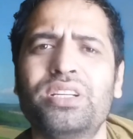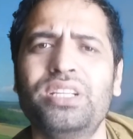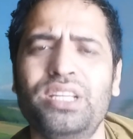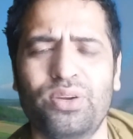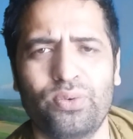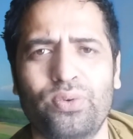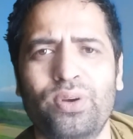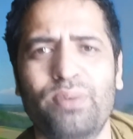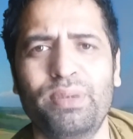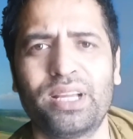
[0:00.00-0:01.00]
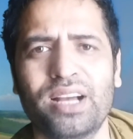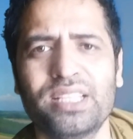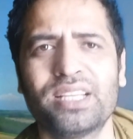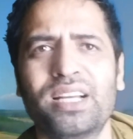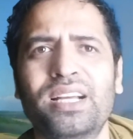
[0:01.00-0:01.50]
miss you
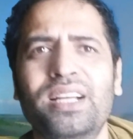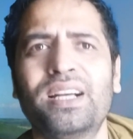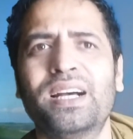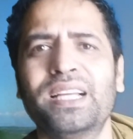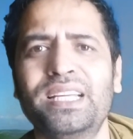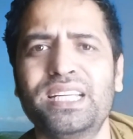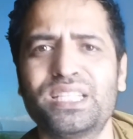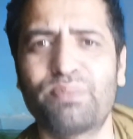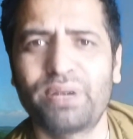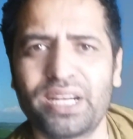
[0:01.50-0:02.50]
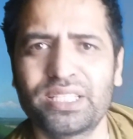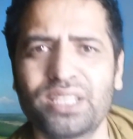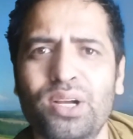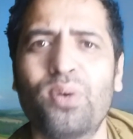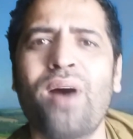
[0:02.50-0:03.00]
because he
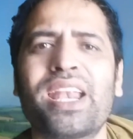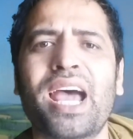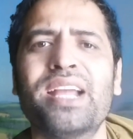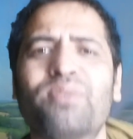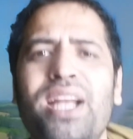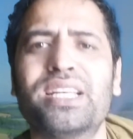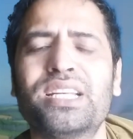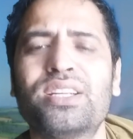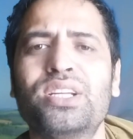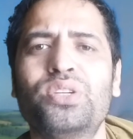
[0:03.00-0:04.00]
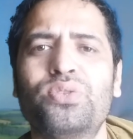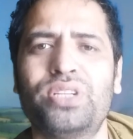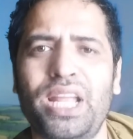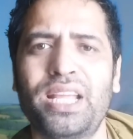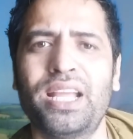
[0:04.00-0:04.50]
interprets what I
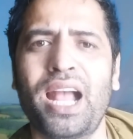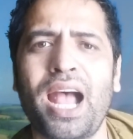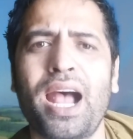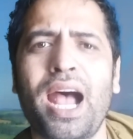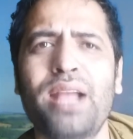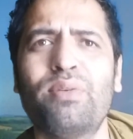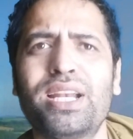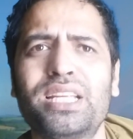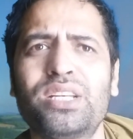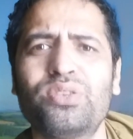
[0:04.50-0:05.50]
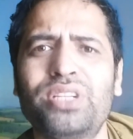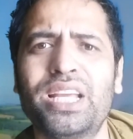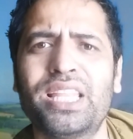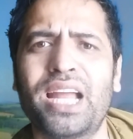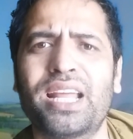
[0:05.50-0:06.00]
wanted to say. I
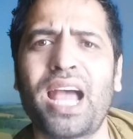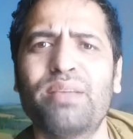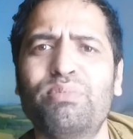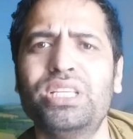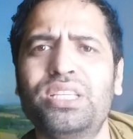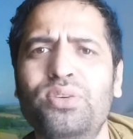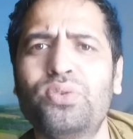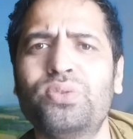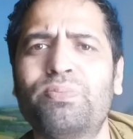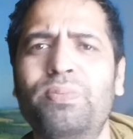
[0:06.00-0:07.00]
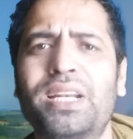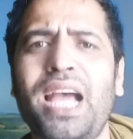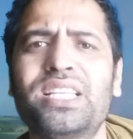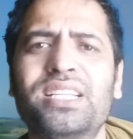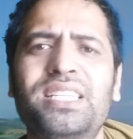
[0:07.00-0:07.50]
wanted to say that I miss
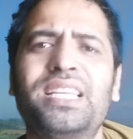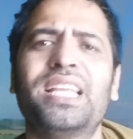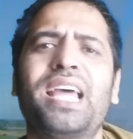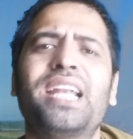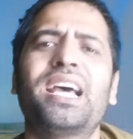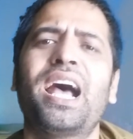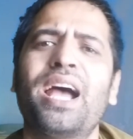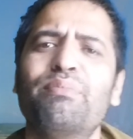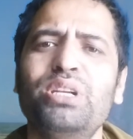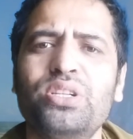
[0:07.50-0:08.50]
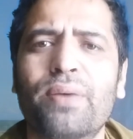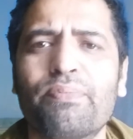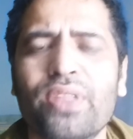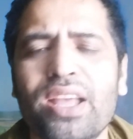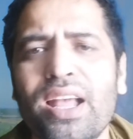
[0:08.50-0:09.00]
you, but I just say that
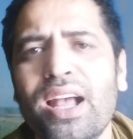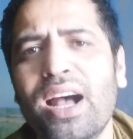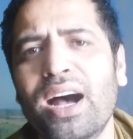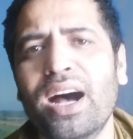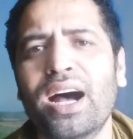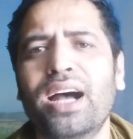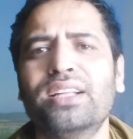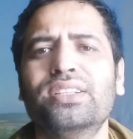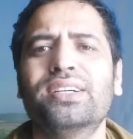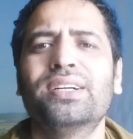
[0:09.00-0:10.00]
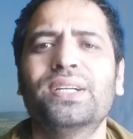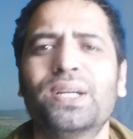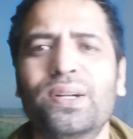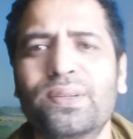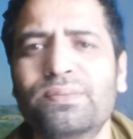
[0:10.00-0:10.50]
I miss you,
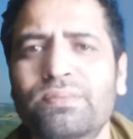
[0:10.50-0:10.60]
and